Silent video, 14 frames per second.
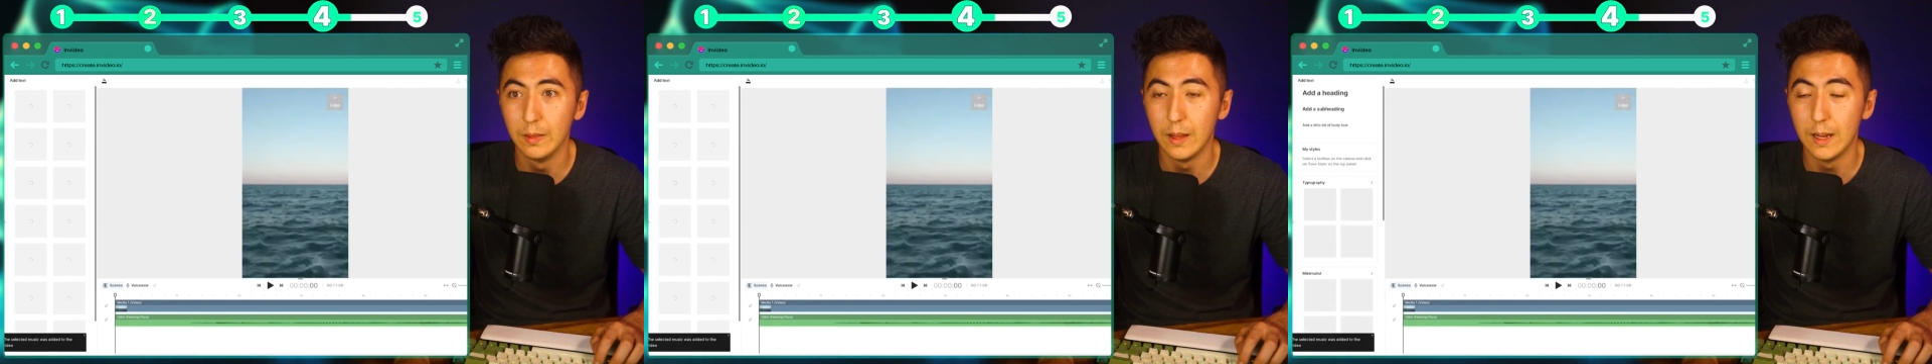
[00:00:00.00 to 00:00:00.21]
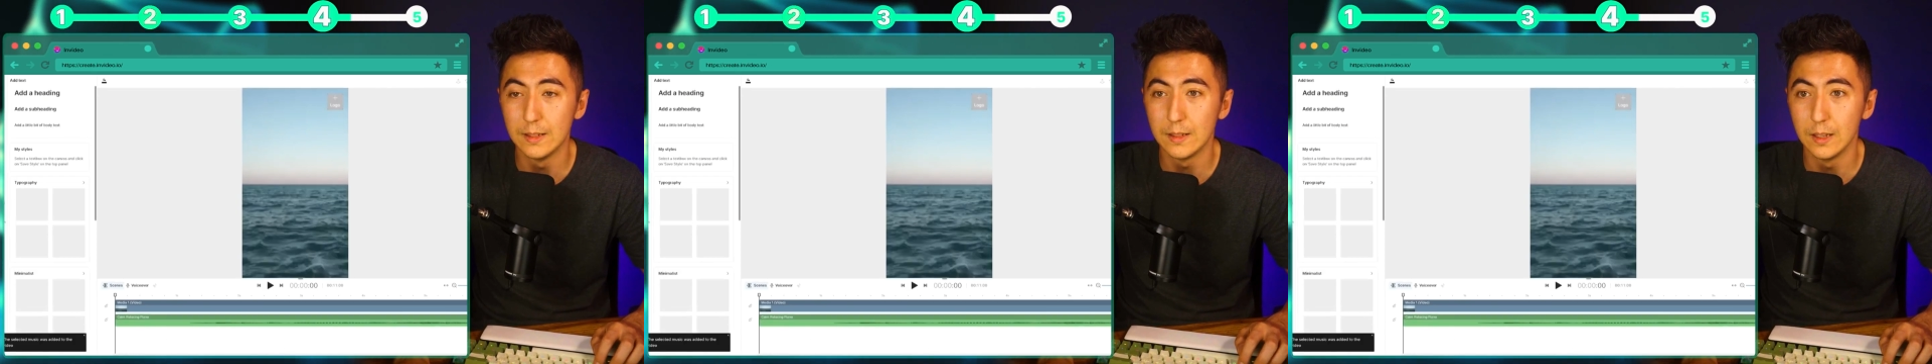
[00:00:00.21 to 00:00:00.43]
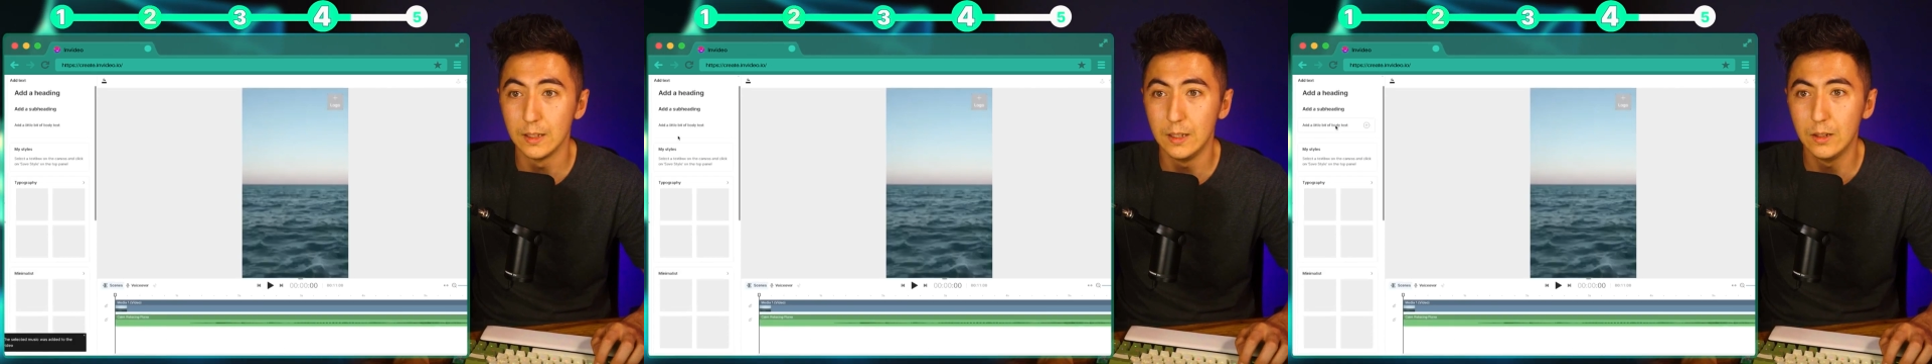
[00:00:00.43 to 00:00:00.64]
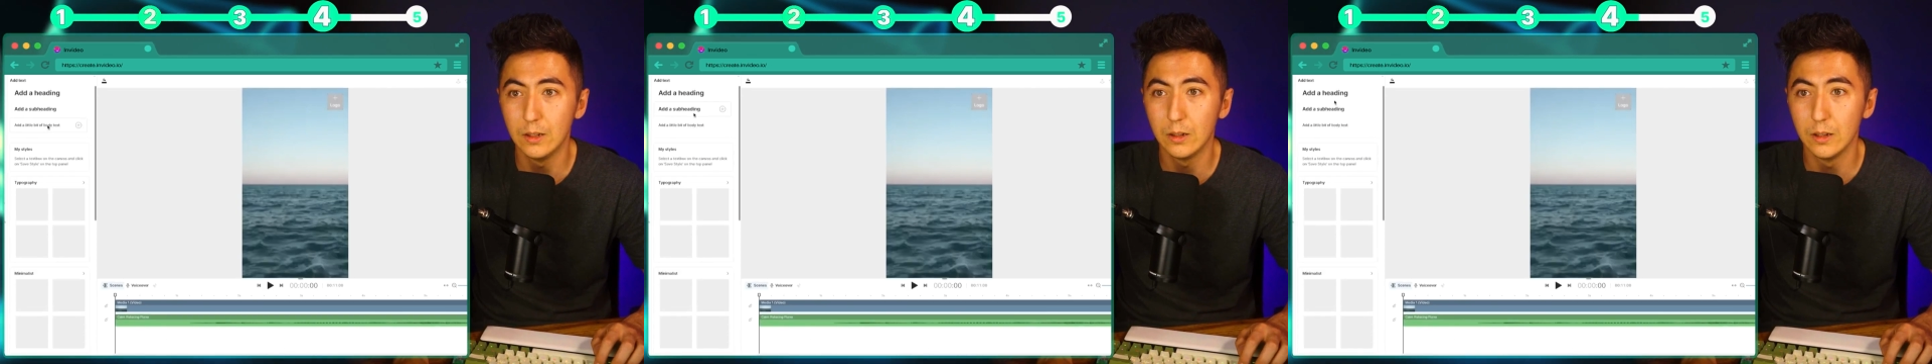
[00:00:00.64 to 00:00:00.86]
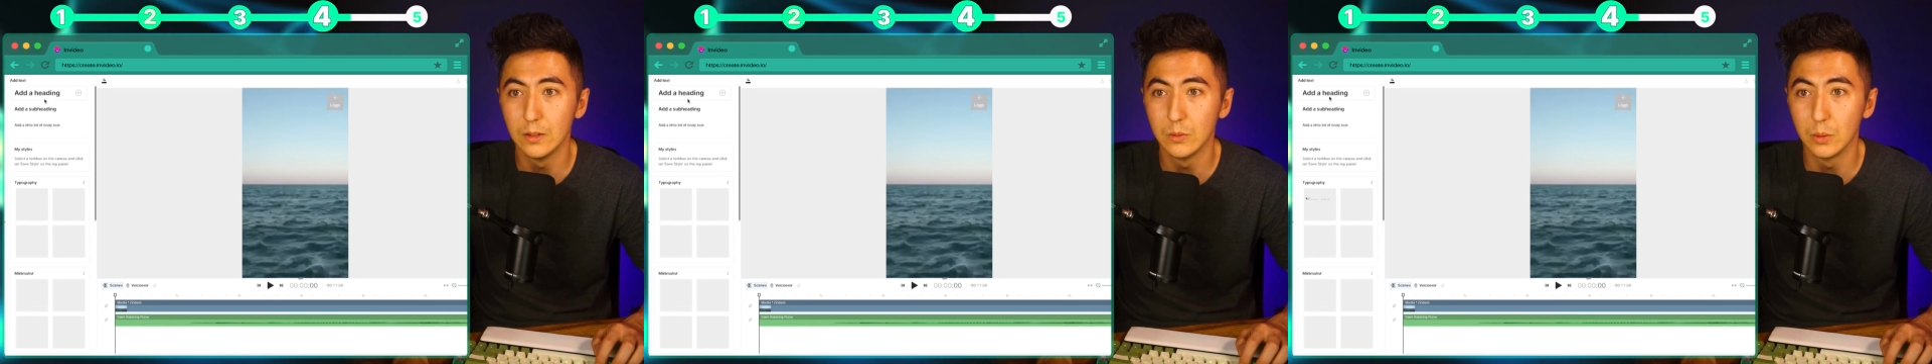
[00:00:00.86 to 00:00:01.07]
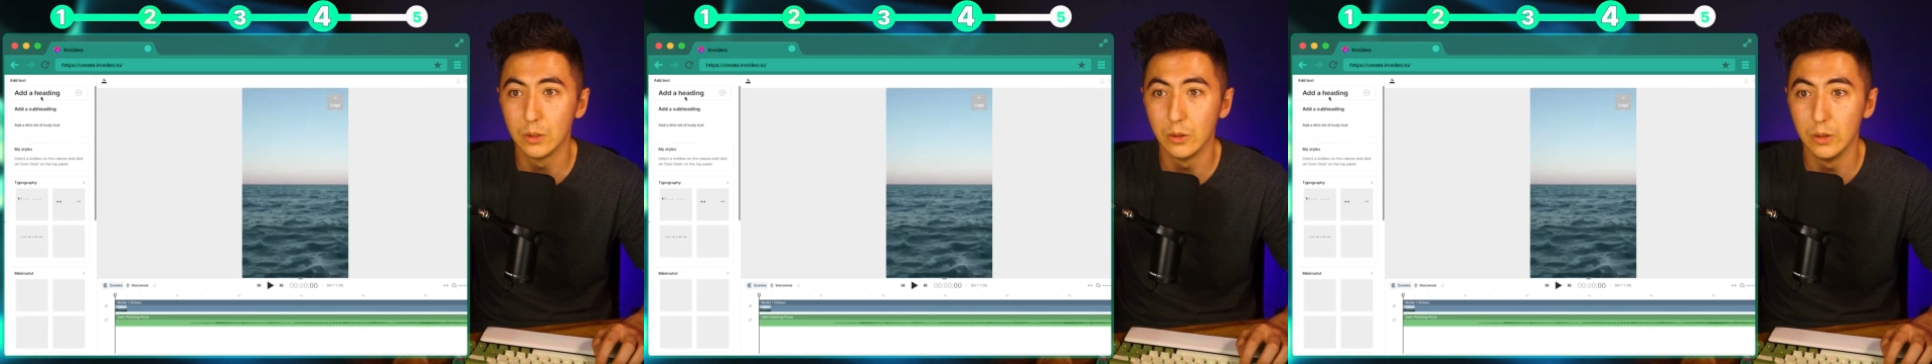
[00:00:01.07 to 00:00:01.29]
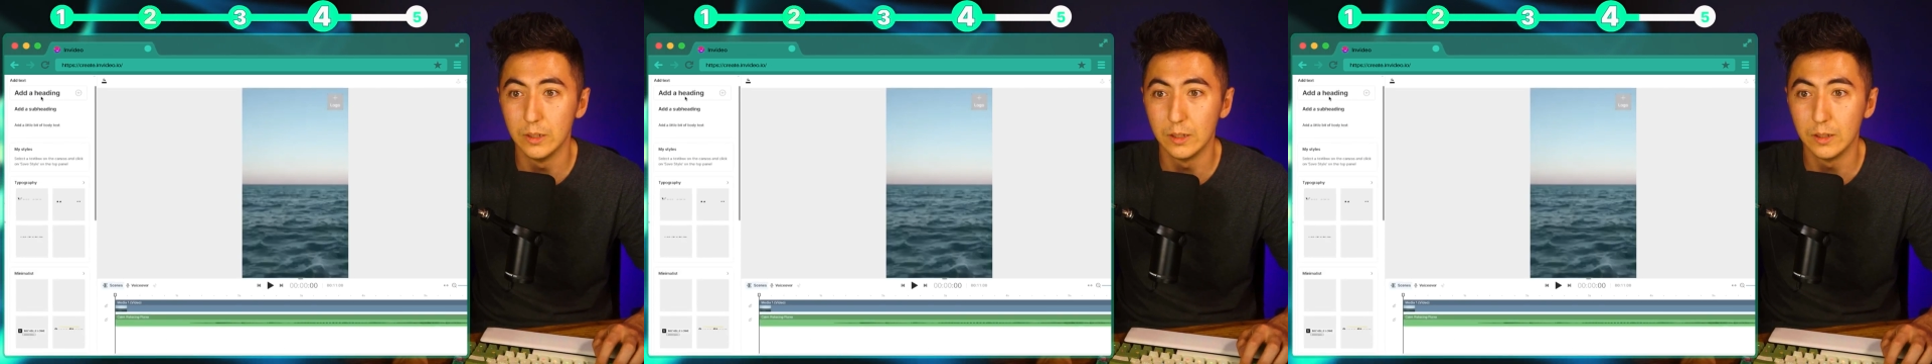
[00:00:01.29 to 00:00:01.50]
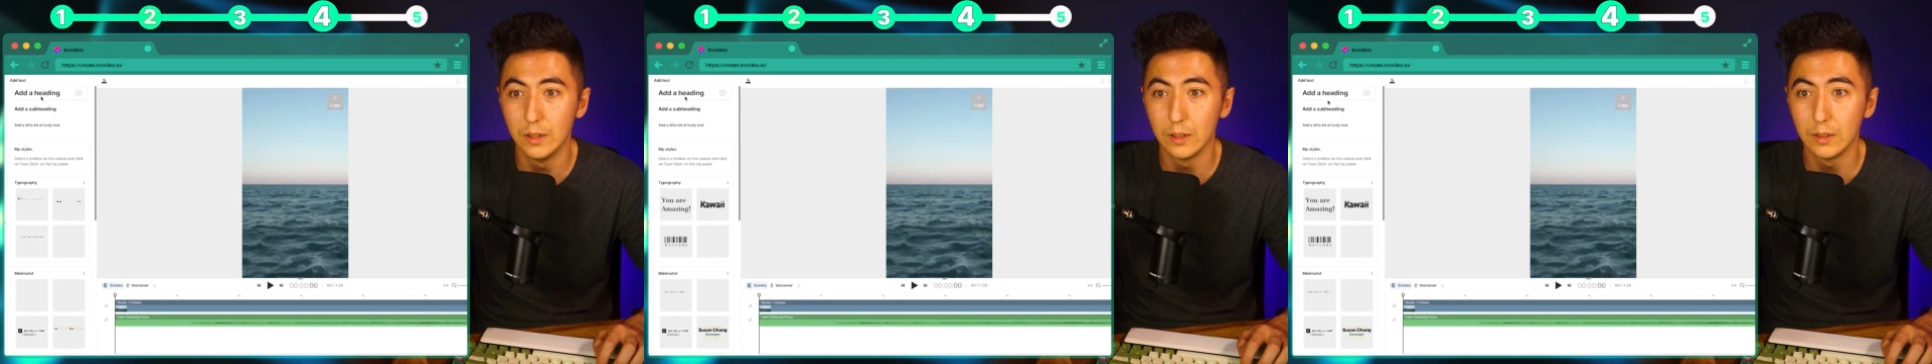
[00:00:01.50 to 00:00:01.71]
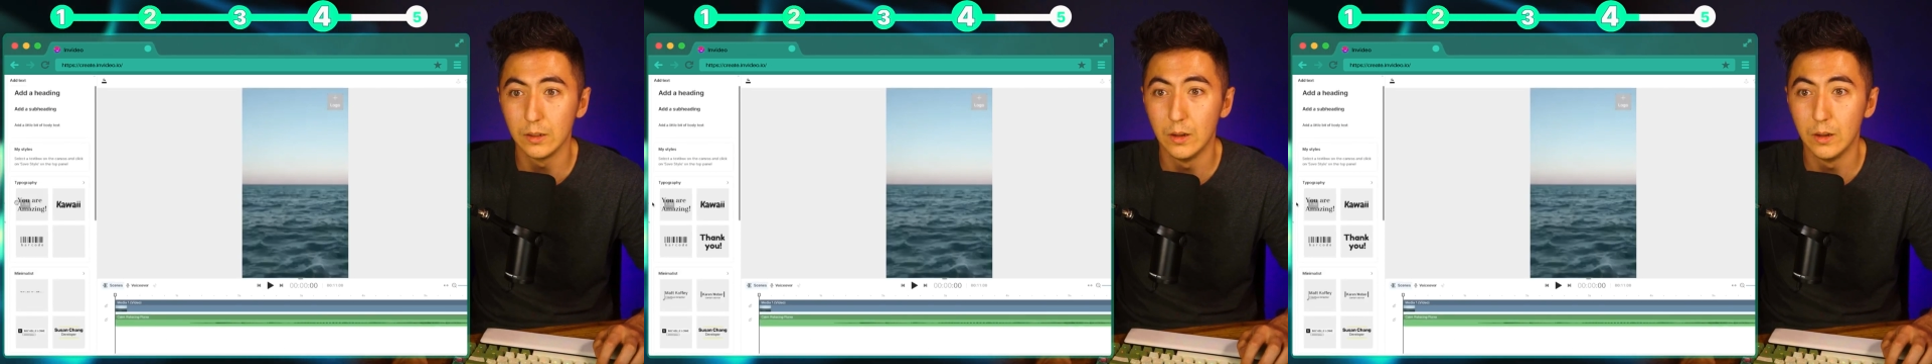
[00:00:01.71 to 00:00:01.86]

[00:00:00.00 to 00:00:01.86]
last thing here is we're going to click